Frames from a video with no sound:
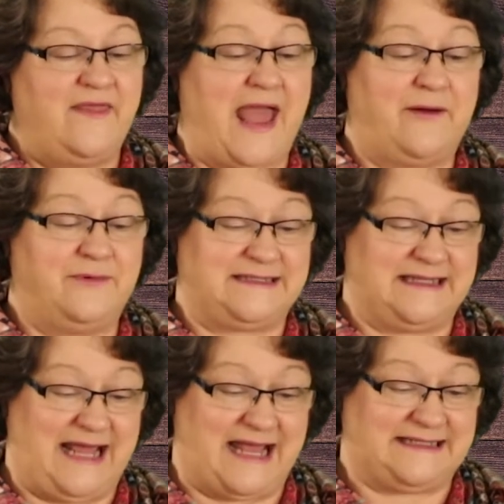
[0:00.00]
That was
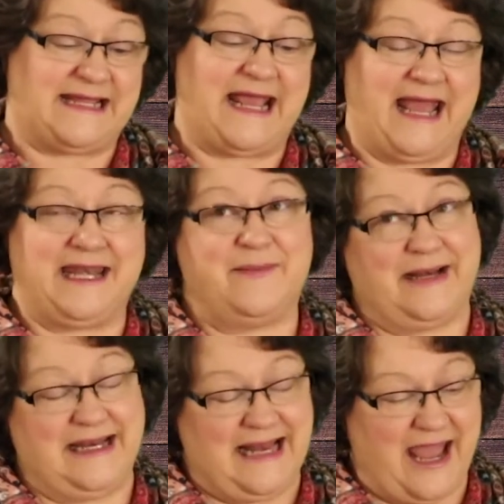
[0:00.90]
the last day
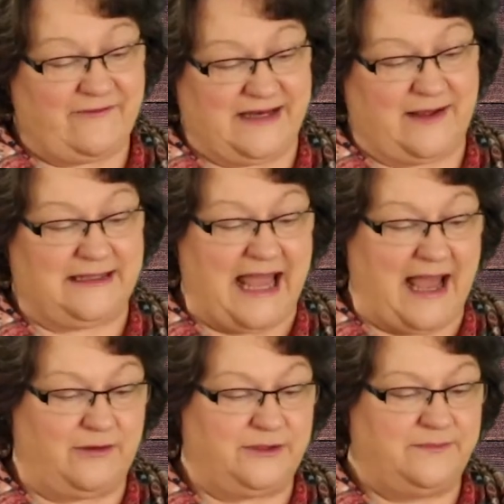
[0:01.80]
anybody laughed out
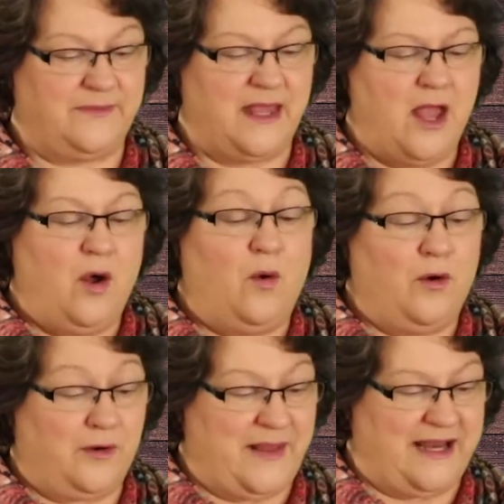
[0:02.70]
loud
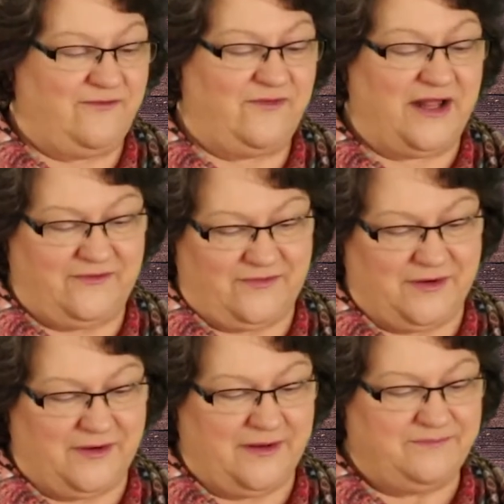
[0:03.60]
or made fun of
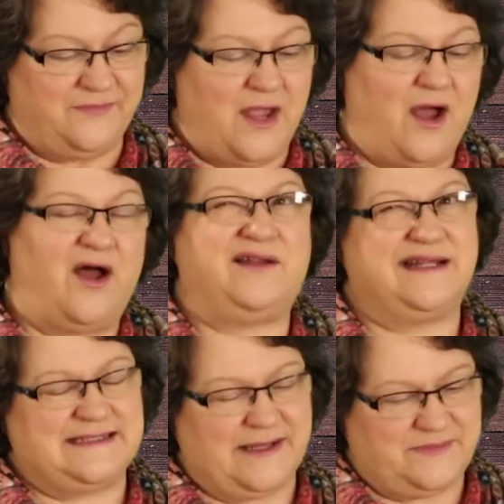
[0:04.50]
her, all
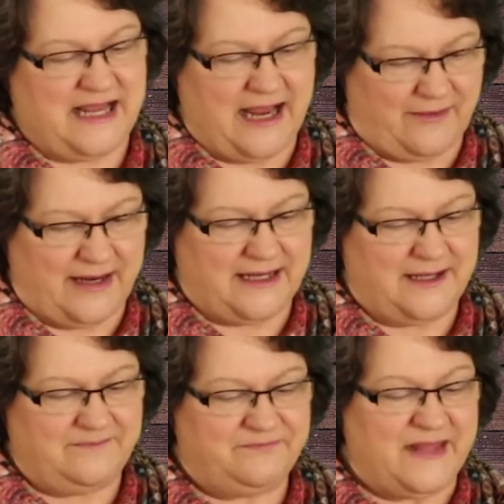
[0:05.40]
except Eric.
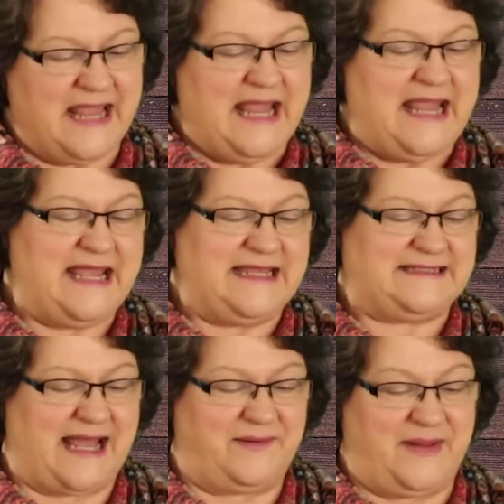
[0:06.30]
He
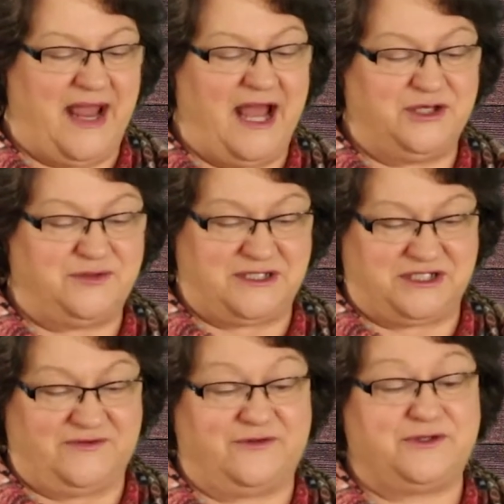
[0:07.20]
sat behind
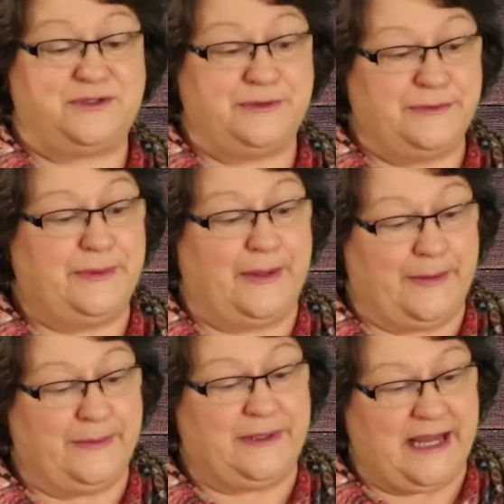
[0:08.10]
Tricia for 2
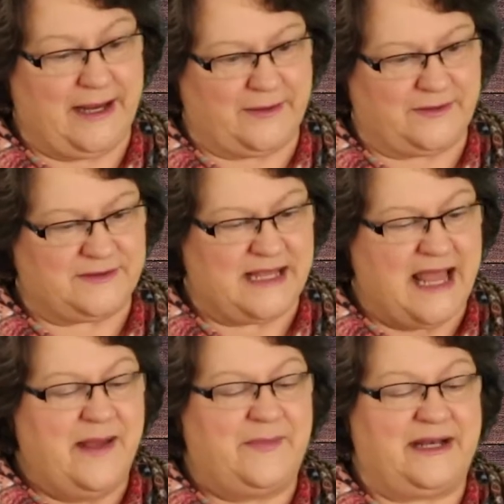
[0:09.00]
whole years,
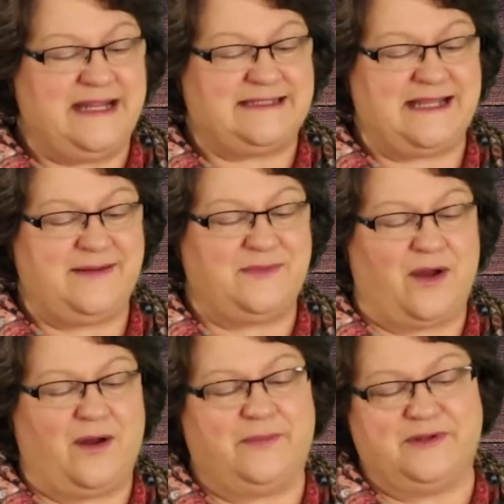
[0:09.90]
but he seemed
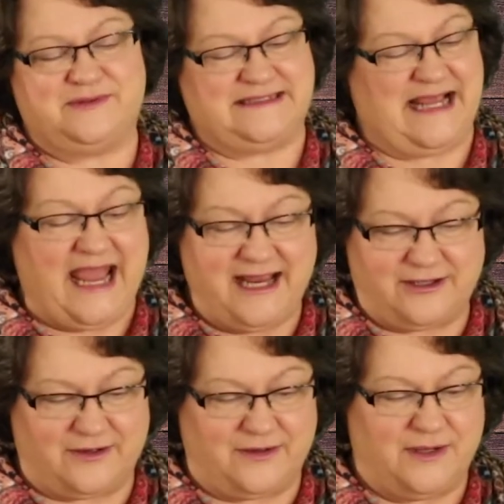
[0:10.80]
almost to hate
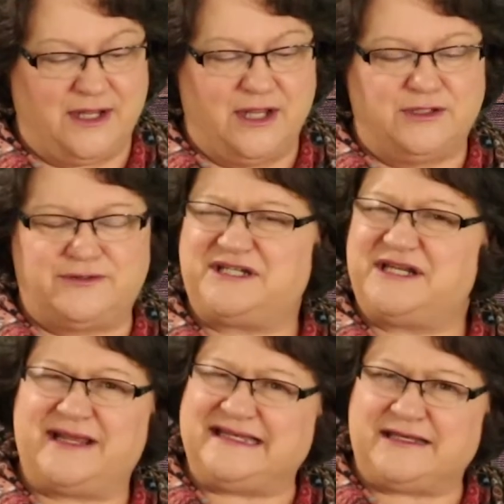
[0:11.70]
her.
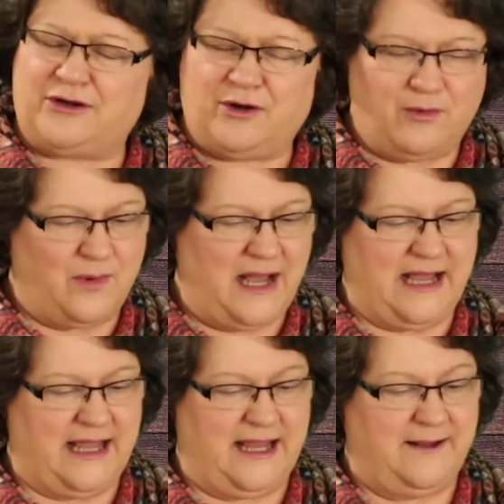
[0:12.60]
Tricia didn't know
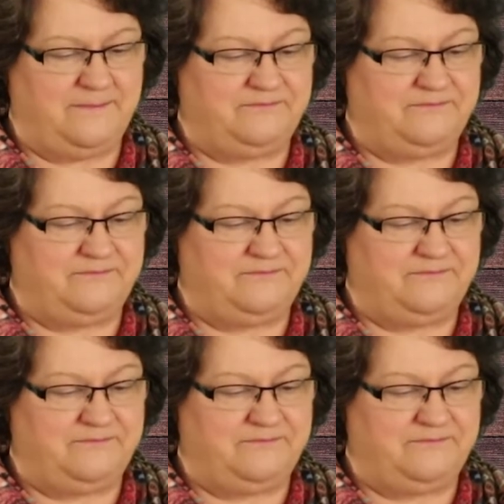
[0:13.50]
why.